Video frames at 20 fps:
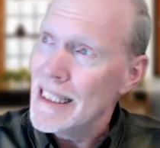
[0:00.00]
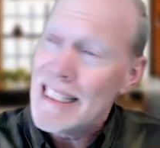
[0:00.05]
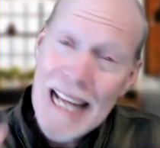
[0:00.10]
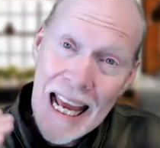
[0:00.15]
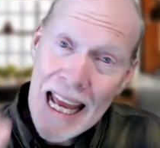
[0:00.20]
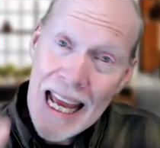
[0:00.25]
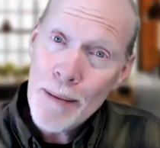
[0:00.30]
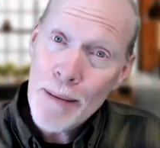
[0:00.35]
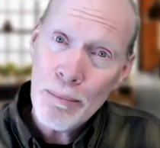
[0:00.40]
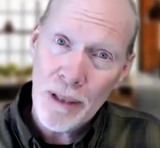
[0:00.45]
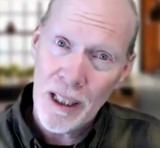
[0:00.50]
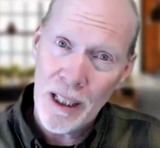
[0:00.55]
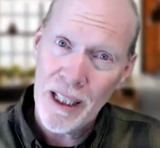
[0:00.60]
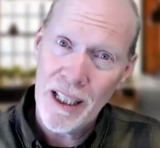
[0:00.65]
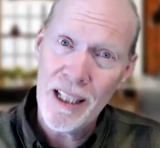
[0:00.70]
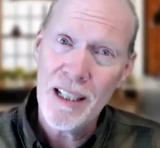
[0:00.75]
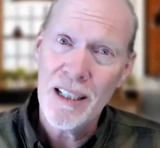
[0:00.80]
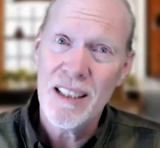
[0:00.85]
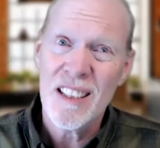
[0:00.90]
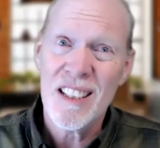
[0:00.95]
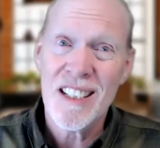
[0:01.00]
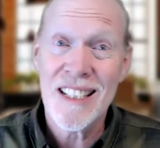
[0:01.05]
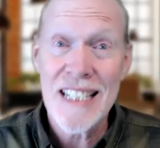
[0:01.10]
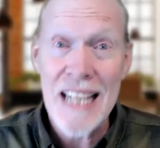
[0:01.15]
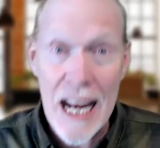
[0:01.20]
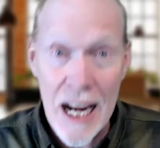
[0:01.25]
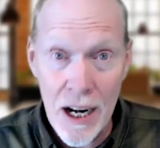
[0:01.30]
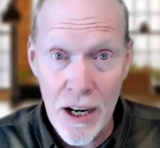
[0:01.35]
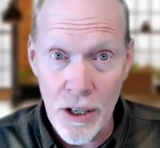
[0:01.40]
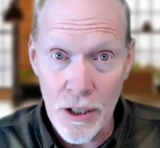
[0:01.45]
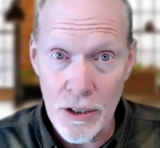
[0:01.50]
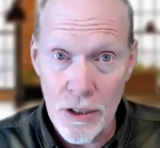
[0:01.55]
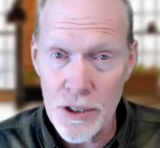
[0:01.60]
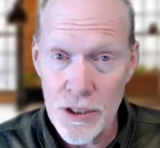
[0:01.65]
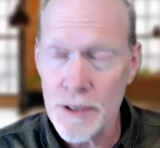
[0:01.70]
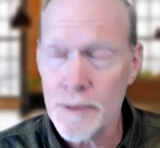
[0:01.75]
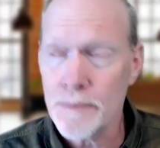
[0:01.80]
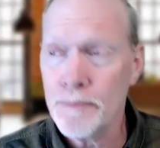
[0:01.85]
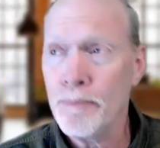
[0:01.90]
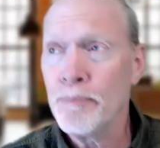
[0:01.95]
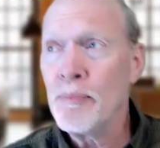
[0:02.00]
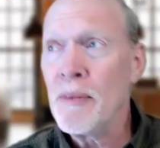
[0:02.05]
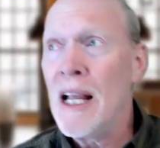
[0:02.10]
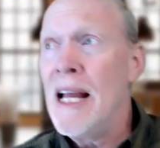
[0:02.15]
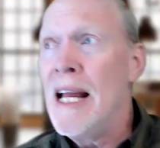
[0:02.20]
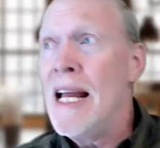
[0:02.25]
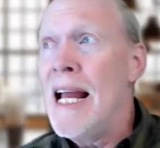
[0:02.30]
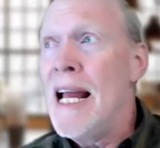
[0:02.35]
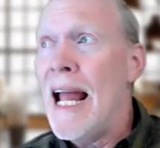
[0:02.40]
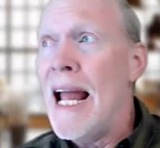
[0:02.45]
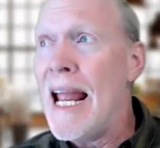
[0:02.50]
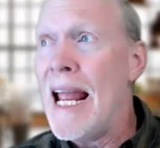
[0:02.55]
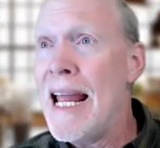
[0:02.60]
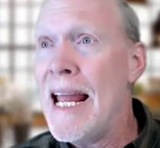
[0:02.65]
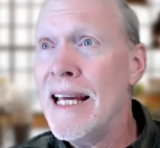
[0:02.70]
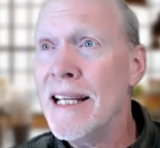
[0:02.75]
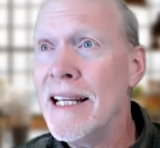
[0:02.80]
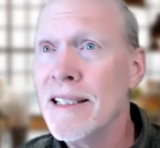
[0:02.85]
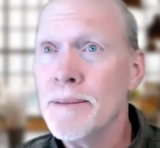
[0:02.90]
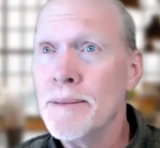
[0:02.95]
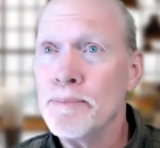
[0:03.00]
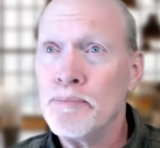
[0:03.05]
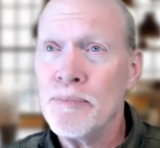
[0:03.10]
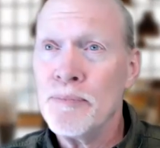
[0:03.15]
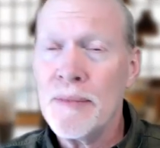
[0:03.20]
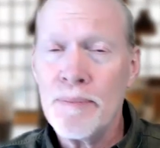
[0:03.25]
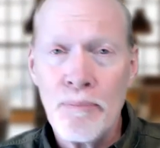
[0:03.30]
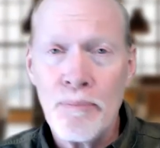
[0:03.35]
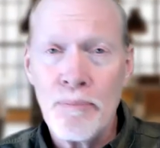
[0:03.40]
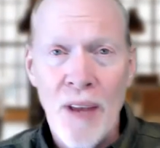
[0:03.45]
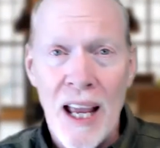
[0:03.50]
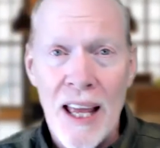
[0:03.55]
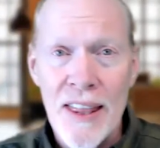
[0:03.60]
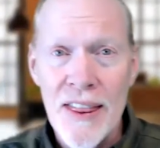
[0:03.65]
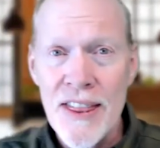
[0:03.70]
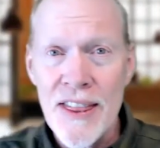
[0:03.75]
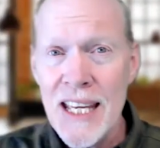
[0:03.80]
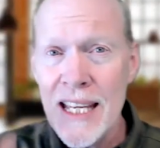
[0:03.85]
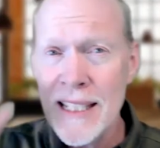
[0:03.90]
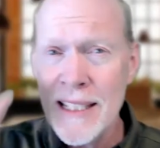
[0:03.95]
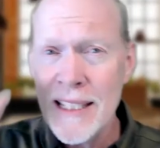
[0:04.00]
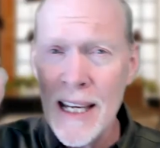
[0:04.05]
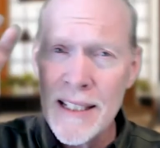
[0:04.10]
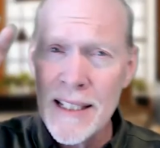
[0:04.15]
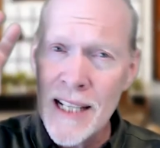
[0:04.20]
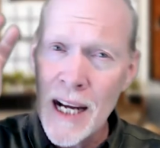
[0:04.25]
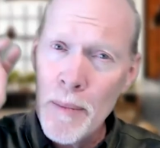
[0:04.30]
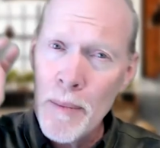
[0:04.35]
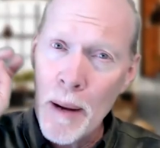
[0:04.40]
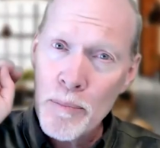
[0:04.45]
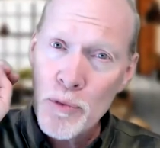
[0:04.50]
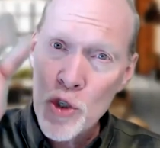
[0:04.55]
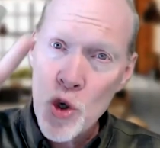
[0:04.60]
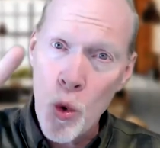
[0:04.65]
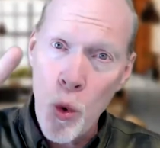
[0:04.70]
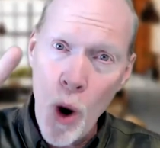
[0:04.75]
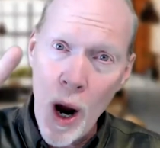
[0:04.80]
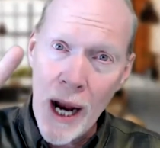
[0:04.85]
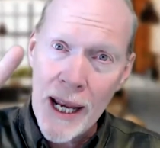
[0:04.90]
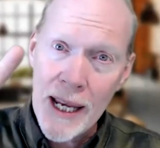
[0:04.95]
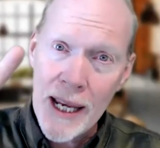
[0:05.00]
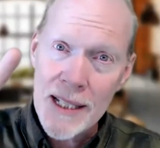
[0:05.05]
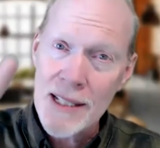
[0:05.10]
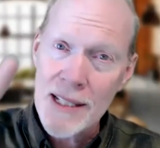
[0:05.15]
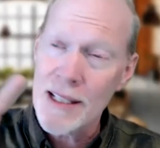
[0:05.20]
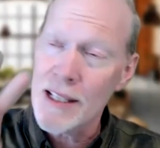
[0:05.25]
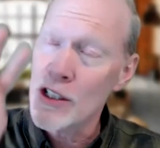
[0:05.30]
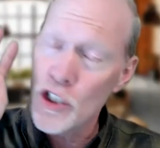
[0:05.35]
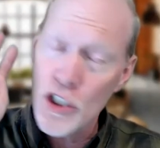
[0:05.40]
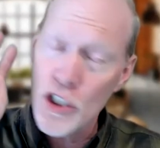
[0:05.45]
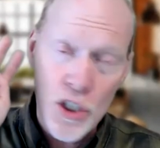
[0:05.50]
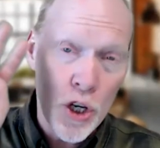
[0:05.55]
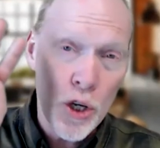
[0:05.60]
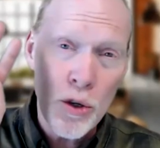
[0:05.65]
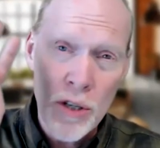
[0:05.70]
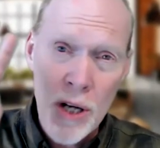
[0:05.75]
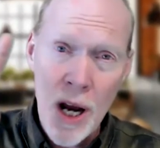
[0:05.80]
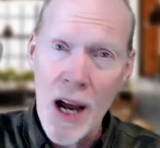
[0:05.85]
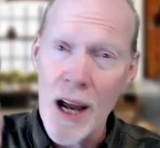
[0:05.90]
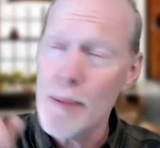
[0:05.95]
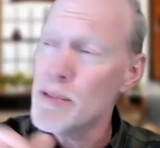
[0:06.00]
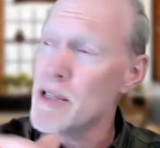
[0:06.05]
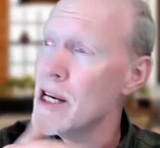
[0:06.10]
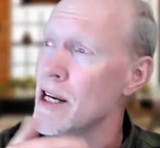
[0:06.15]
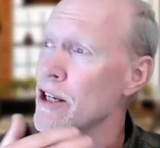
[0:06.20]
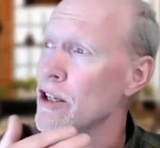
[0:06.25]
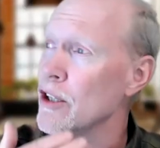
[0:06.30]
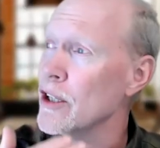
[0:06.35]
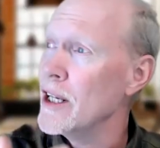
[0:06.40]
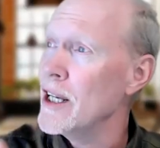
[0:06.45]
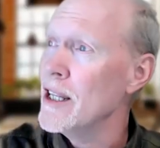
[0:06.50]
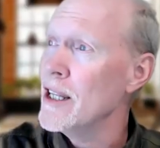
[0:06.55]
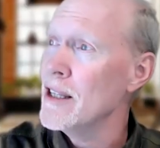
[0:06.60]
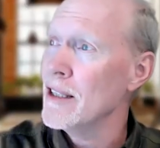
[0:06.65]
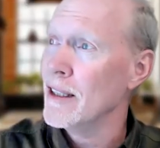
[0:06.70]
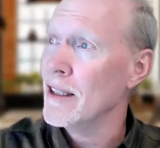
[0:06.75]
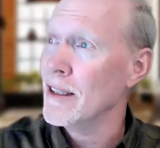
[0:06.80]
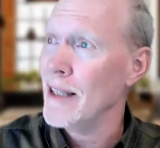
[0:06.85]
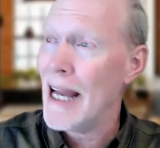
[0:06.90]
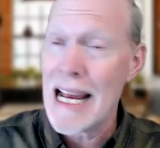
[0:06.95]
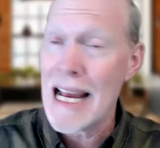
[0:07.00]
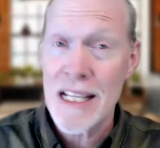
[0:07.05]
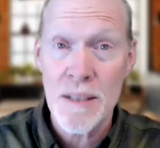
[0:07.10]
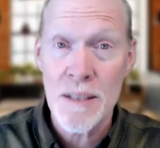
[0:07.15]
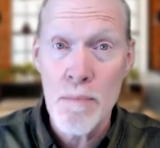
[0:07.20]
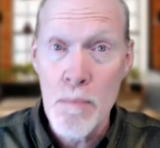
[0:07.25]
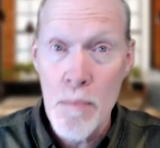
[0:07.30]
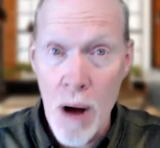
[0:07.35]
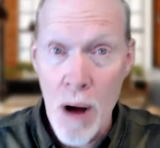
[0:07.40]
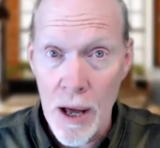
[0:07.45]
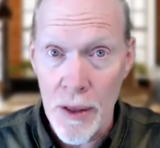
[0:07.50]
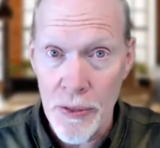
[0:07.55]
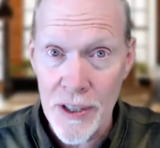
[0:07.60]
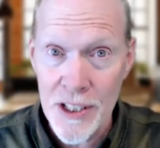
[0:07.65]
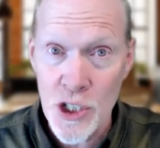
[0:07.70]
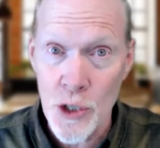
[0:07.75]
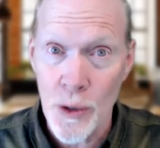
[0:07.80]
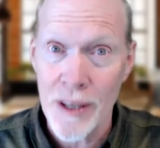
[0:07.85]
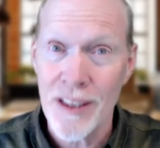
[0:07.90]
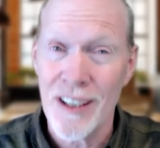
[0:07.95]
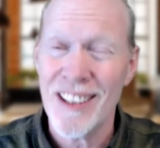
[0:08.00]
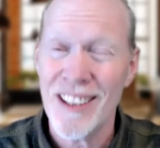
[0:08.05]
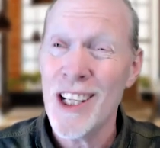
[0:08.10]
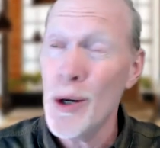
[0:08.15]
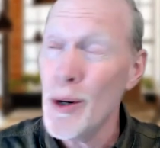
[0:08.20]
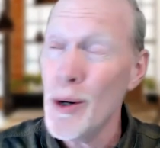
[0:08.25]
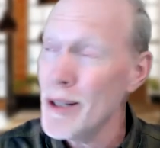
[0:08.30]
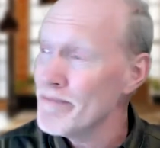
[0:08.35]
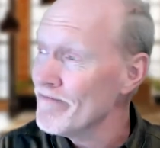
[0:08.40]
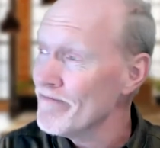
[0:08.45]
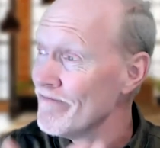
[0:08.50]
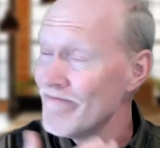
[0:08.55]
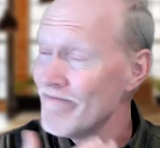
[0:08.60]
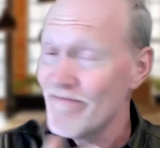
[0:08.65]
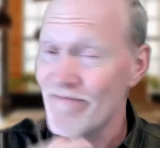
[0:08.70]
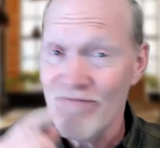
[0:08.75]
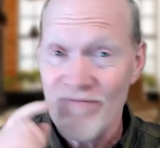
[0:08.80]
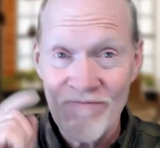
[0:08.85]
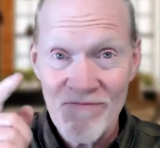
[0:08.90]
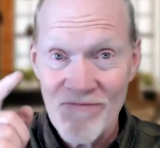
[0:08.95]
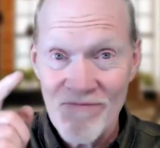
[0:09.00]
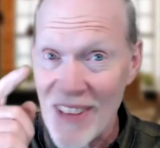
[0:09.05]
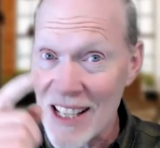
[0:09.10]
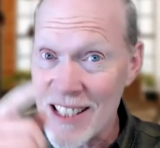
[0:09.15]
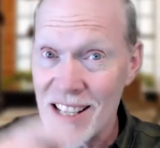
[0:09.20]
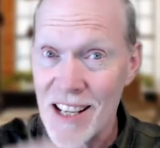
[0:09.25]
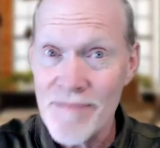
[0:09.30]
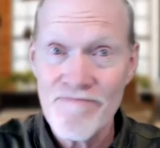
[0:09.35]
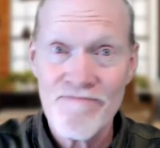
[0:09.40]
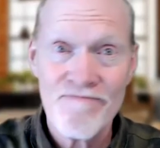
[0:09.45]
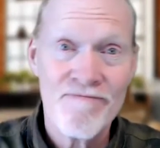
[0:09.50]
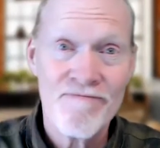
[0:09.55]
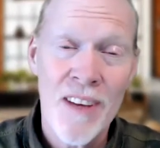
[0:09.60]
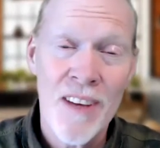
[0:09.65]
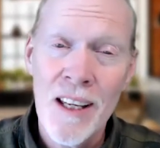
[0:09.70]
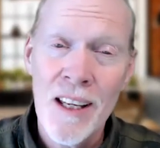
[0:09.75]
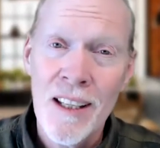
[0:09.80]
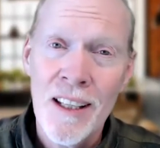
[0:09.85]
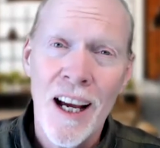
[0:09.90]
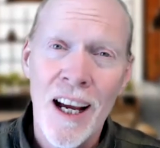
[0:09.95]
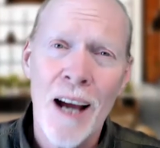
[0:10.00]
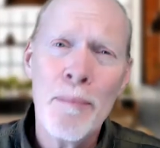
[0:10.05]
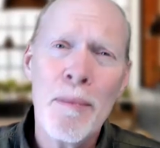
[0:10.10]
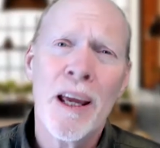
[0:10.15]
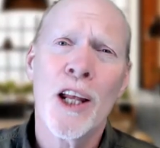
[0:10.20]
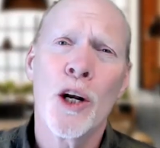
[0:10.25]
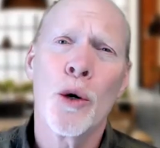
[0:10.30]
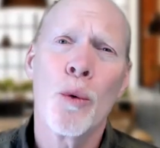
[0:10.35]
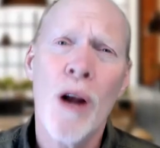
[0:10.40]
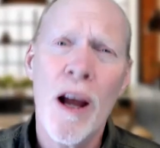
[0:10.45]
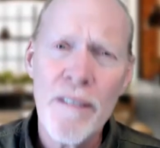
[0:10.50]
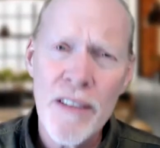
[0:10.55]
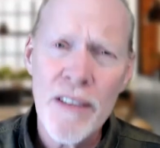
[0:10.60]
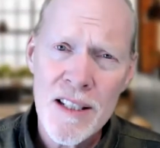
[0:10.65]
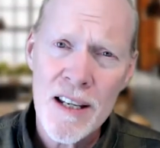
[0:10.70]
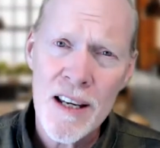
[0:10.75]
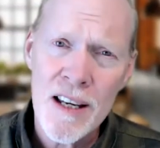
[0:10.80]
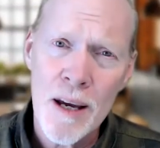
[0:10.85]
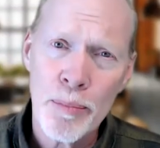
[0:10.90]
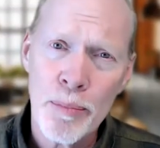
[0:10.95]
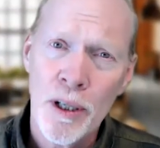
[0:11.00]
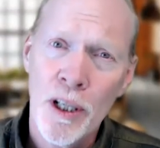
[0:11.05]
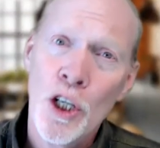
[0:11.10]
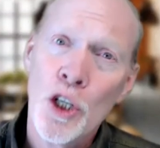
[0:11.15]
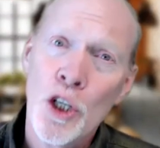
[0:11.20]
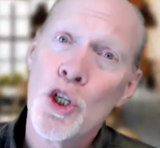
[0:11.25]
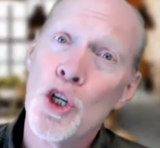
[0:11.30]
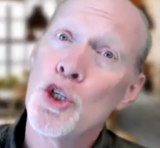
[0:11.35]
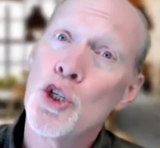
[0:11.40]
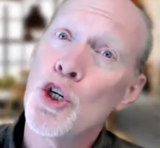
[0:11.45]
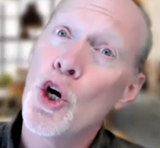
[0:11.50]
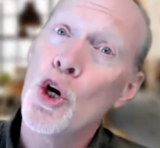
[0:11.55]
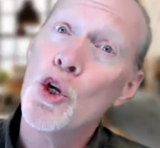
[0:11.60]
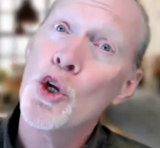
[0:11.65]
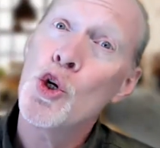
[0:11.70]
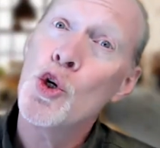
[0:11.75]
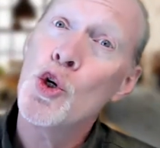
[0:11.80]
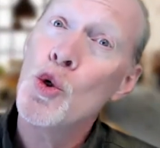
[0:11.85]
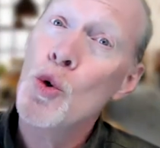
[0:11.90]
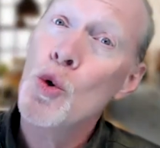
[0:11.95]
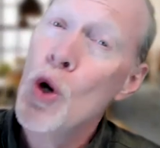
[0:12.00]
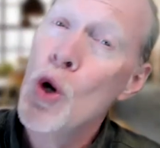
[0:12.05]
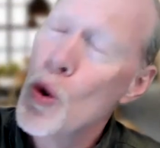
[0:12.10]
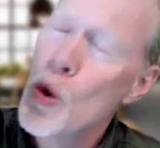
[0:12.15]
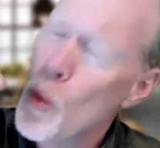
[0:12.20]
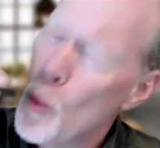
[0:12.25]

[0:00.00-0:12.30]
namely stairs. And this has come up twice, two times here in the last month. And so I thought, you know what? That's it. I'm making a Revit tip to show you